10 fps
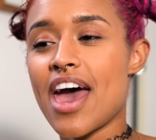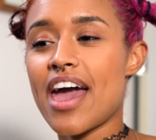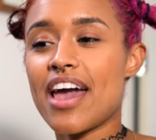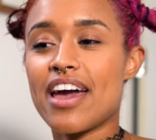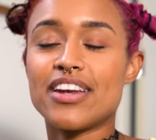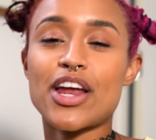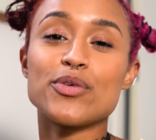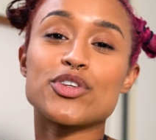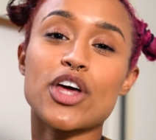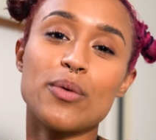And I
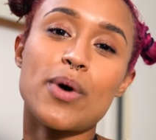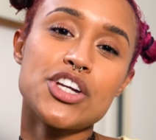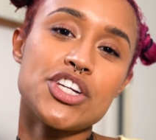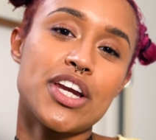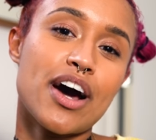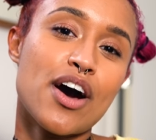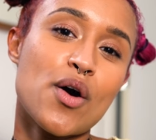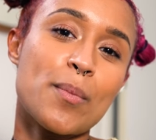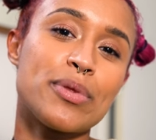was gonna wash it out,